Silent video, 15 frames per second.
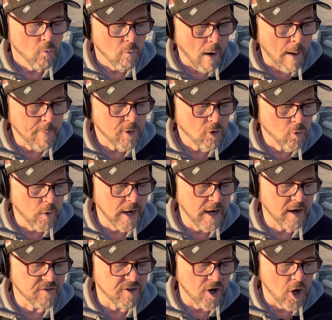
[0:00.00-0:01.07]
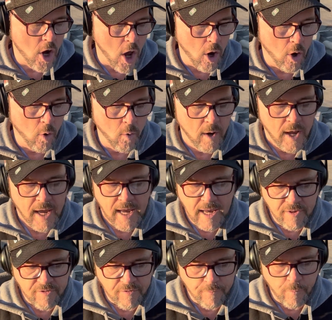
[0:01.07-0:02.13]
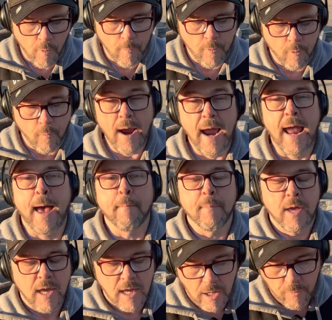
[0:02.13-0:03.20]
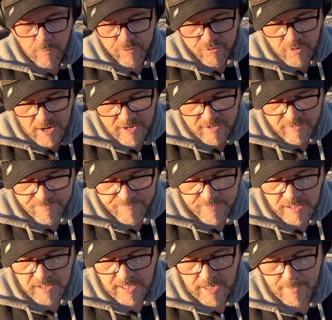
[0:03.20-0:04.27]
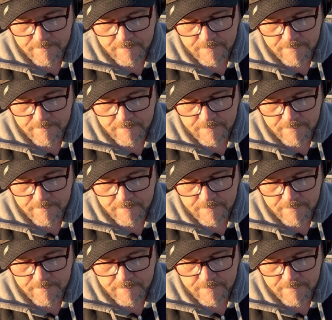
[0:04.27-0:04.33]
Robert Quinn is a no. He is a former Ram. He was traded to Philly.